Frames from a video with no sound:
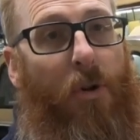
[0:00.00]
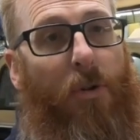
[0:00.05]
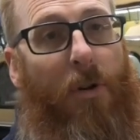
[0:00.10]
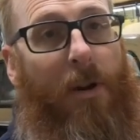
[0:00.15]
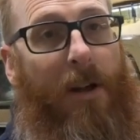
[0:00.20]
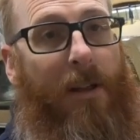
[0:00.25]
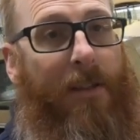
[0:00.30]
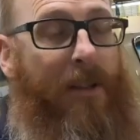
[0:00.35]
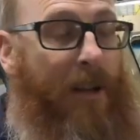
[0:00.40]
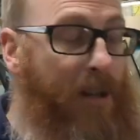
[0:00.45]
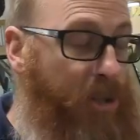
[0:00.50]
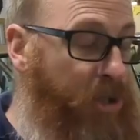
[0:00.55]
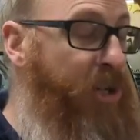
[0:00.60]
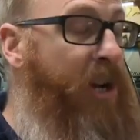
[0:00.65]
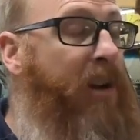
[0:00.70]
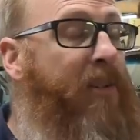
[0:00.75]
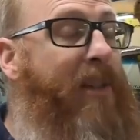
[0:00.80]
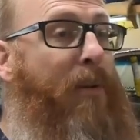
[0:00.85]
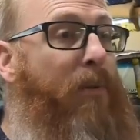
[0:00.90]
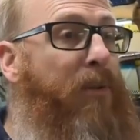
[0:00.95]
Uh, I'll
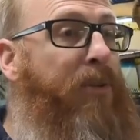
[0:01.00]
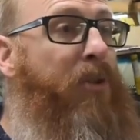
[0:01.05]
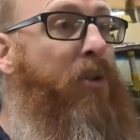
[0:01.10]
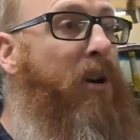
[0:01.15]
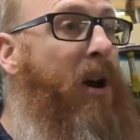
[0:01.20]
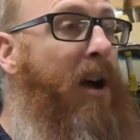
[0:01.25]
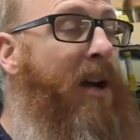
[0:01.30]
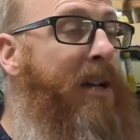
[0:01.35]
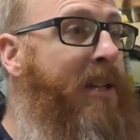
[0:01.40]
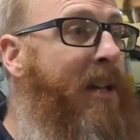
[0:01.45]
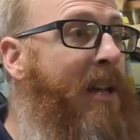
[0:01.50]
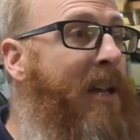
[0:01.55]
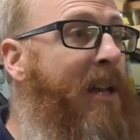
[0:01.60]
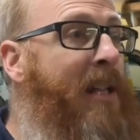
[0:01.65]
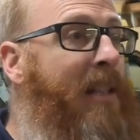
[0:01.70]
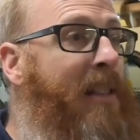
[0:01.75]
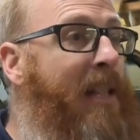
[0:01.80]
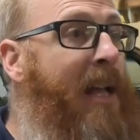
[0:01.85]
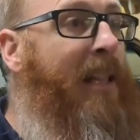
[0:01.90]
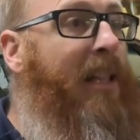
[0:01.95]
share that with you guys,
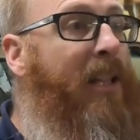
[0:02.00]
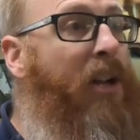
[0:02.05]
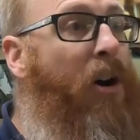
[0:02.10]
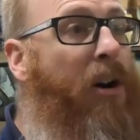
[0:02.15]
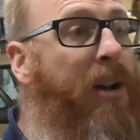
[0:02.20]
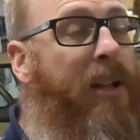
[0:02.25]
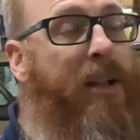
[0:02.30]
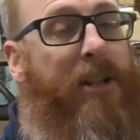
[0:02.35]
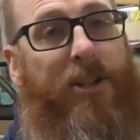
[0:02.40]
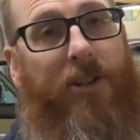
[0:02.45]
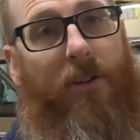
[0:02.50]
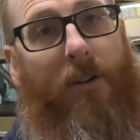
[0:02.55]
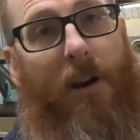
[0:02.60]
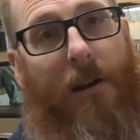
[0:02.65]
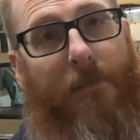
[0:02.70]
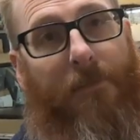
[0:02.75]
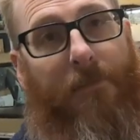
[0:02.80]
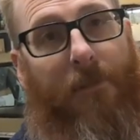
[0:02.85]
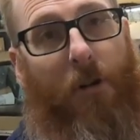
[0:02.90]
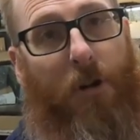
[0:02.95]
likely on
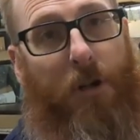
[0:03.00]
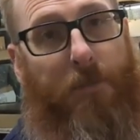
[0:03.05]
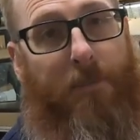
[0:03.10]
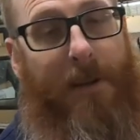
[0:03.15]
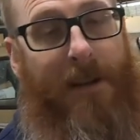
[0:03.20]
Instagram first,